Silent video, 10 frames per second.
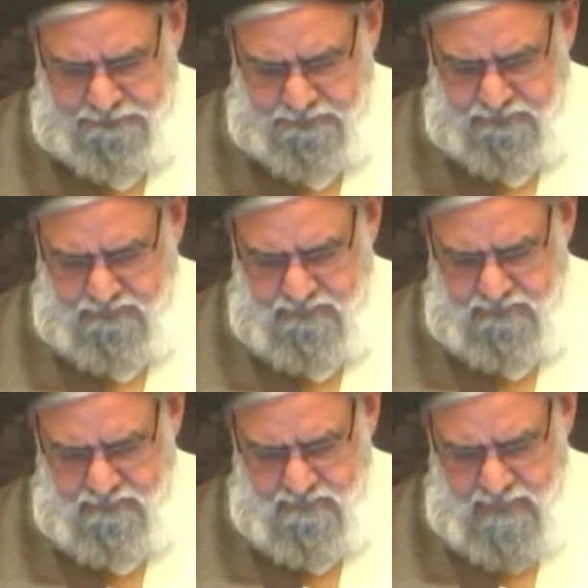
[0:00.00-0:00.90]

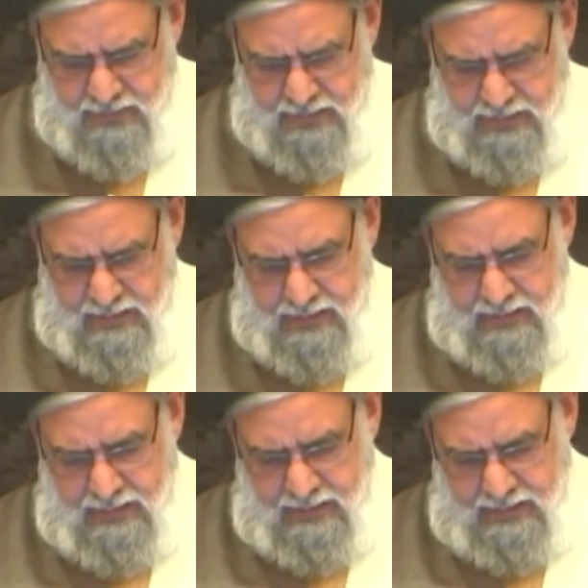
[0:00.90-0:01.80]

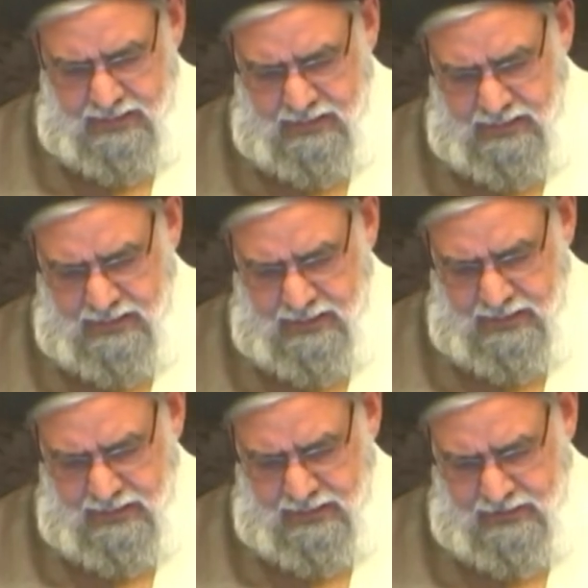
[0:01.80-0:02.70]
(no one is talking)